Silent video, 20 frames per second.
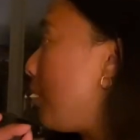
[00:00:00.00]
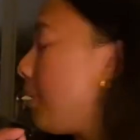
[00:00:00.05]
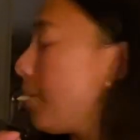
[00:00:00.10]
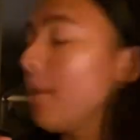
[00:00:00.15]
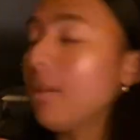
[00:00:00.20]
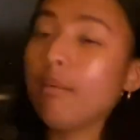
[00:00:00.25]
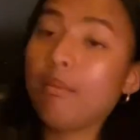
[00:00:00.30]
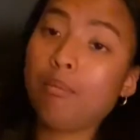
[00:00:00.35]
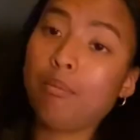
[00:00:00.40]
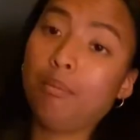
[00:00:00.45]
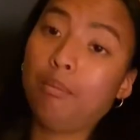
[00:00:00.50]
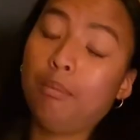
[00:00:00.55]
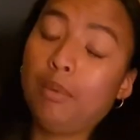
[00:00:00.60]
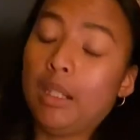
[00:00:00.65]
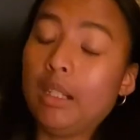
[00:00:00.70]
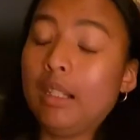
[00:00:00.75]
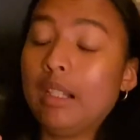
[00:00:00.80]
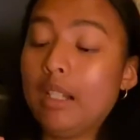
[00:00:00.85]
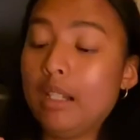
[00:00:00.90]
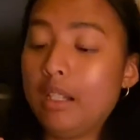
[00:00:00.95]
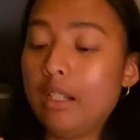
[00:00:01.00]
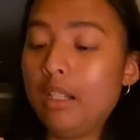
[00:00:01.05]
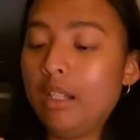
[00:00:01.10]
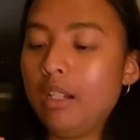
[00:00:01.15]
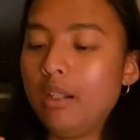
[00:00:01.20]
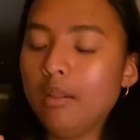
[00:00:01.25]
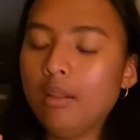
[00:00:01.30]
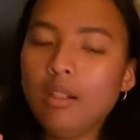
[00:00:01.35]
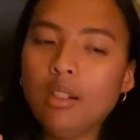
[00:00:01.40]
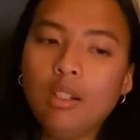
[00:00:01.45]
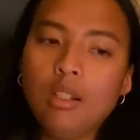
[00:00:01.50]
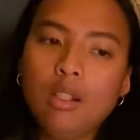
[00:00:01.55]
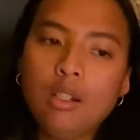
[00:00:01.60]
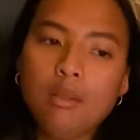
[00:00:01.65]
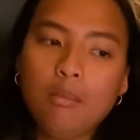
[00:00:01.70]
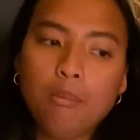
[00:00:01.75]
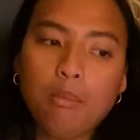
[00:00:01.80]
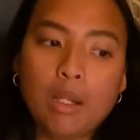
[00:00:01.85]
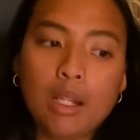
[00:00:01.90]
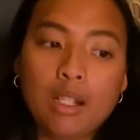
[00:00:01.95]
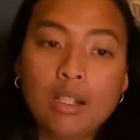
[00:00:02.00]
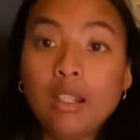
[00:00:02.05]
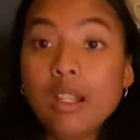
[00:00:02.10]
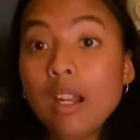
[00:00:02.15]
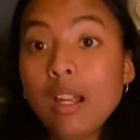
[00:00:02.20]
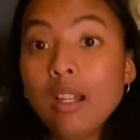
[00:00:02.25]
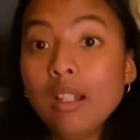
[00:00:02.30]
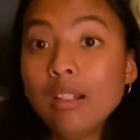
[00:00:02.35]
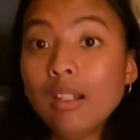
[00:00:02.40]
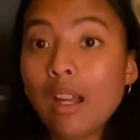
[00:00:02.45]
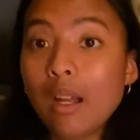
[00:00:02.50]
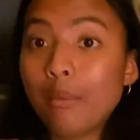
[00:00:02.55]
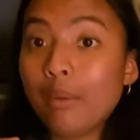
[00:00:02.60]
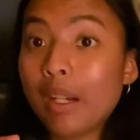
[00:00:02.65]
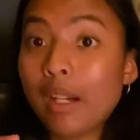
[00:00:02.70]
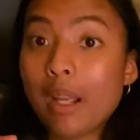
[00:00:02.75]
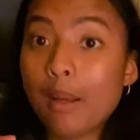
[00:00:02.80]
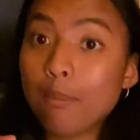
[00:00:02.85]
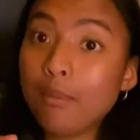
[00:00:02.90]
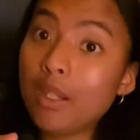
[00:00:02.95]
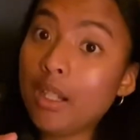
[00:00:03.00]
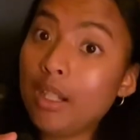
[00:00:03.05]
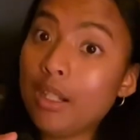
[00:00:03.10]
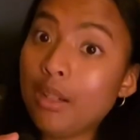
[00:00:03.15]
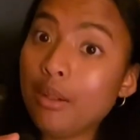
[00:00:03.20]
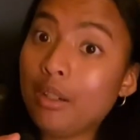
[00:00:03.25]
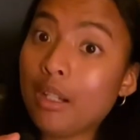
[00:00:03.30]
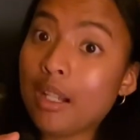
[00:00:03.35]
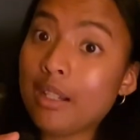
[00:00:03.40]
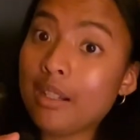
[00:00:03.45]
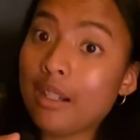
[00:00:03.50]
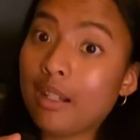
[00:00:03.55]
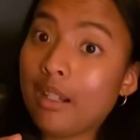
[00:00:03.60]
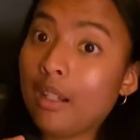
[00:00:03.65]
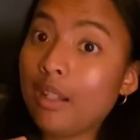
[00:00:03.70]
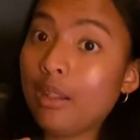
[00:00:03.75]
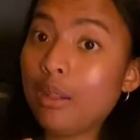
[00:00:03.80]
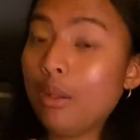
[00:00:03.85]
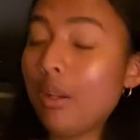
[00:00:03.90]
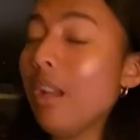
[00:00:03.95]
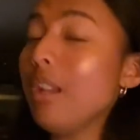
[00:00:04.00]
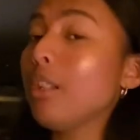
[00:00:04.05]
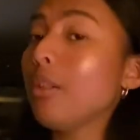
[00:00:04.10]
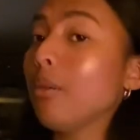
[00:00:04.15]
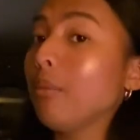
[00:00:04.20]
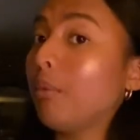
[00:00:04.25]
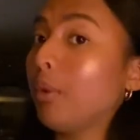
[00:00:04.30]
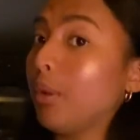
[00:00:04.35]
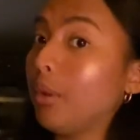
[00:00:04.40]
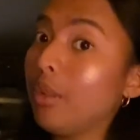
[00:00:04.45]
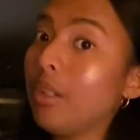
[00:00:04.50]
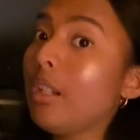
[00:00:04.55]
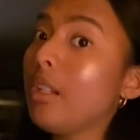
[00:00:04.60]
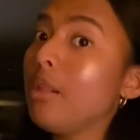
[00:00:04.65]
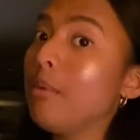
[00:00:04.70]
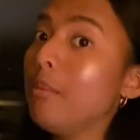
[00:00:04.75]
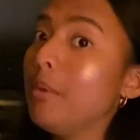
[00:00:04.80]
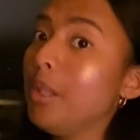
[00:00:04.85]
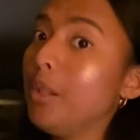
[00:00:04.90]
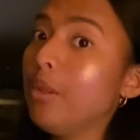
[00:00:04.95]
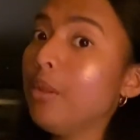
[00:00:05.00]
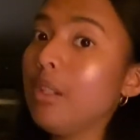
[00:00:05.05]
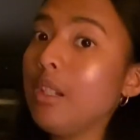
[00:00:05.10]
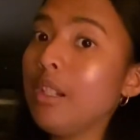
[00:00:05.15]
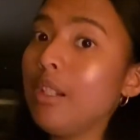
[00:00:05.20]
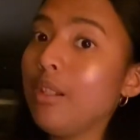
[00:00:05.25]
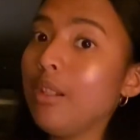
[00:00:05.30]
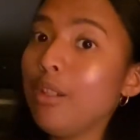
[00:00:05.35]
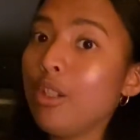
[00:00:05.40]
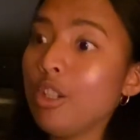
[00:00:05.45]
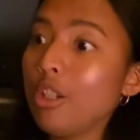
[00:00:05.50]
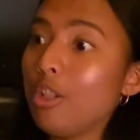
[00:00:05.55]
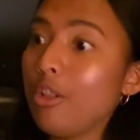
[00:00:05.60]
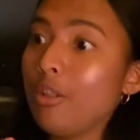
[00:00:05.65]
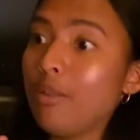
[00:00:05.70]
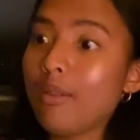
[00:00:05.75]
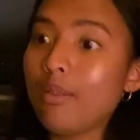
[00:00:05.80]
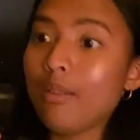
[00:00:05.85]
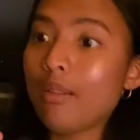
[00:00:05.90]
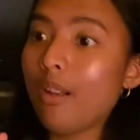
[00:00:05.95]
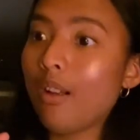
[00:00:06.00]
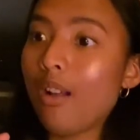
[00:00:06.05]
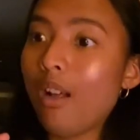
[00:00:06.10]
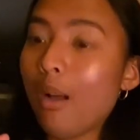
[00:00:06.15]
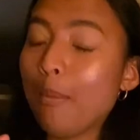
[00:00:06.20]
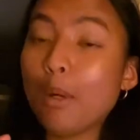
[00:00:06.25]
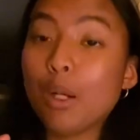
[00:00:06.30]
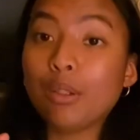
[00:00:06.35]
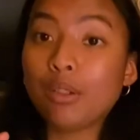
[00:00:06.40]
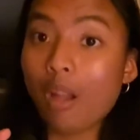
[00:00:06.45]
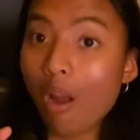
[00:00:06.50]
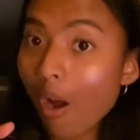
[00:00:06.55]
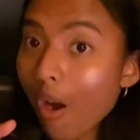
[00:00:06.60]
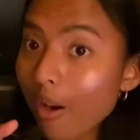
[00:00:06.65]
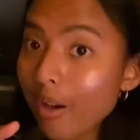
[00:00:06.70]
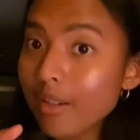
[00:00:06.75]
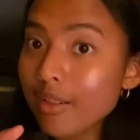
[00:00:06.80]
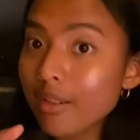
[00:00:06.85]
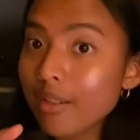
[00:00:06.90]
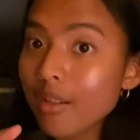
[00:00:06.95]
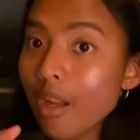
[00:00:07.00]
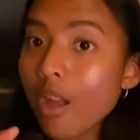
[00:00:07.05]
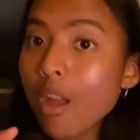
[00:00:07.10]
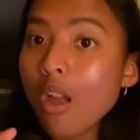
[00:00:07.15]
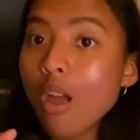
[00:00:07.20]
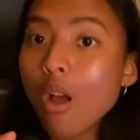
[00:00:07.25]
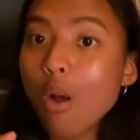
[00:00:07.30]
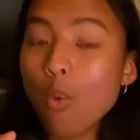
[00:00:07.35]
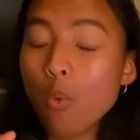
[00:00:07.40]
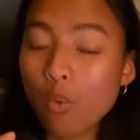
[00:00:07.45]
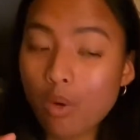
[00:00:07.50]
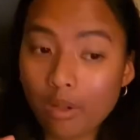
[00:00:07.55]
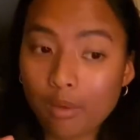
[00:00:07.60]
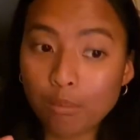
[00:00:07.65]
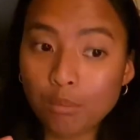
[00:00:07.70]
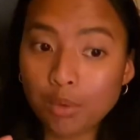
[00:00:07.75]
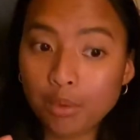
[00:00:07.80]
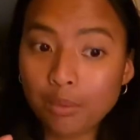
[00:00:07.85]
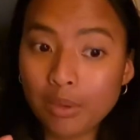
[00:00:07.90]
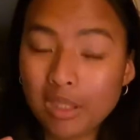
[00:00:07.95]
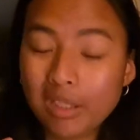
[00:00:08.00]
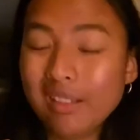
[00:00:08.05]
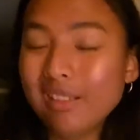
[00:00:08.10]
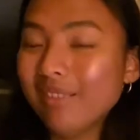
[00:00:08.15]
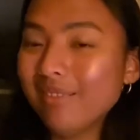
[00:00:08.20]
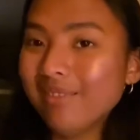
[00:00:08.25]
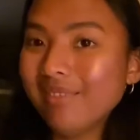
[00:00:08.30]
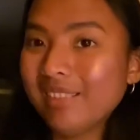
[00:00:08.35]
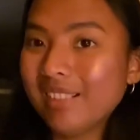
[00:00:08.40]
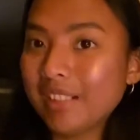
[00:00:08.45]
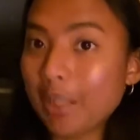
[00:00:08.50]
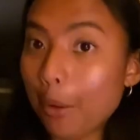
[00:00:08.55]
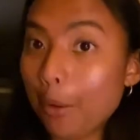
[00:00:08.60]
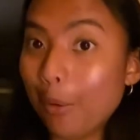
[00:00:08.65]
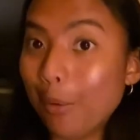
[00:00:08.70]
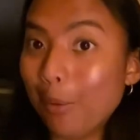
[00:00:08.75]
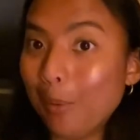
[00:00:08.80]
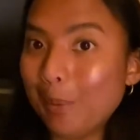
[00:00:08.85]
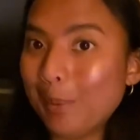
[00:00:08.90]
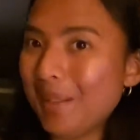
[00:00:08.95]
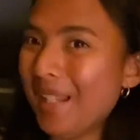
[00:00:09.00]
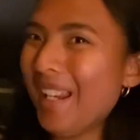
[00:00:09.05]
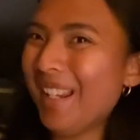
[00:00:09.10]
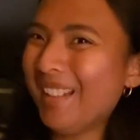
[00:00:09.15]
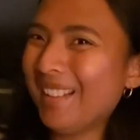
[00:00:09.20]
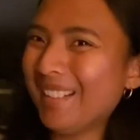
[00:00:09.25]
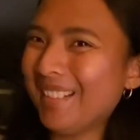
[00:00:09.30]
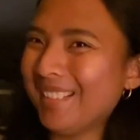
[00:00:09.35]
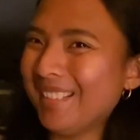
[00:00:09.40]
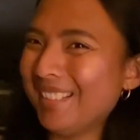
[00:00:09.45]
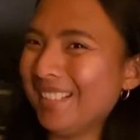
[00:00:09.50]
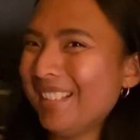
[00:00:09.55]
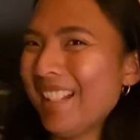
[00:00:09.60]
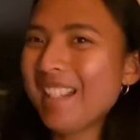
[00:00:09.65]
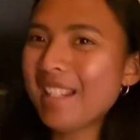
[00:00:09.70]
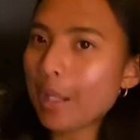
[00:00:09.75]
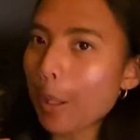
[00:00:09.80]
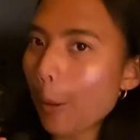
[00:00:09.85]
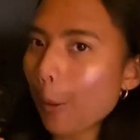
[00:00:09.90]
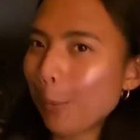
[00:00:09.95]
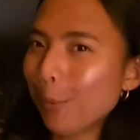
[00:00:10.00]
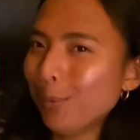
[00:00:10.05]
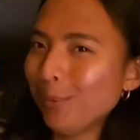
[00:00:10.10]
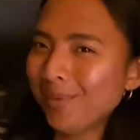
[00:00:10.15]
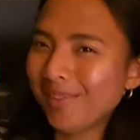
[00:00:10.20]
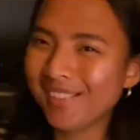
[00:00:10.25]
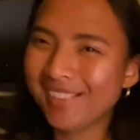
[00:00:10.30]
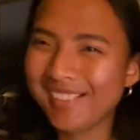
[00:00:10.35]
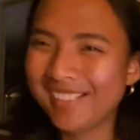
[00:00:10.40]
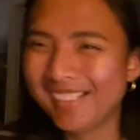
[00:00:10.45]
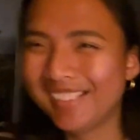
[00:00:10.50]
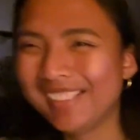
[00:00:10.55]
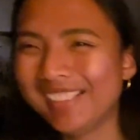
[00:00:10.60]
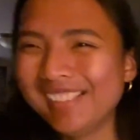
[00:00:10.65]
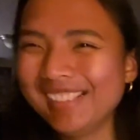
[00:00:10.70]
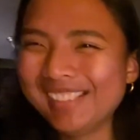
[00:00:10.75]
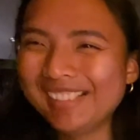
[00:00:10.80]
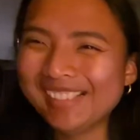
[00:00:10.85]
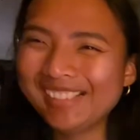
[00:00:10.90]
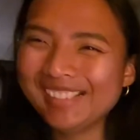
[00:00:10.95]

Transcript: stuff, but let's see. But yeah, I'm gonna update you guys again tonight. So for today's video is just about arts, what I'm doing. So yeah, let's go.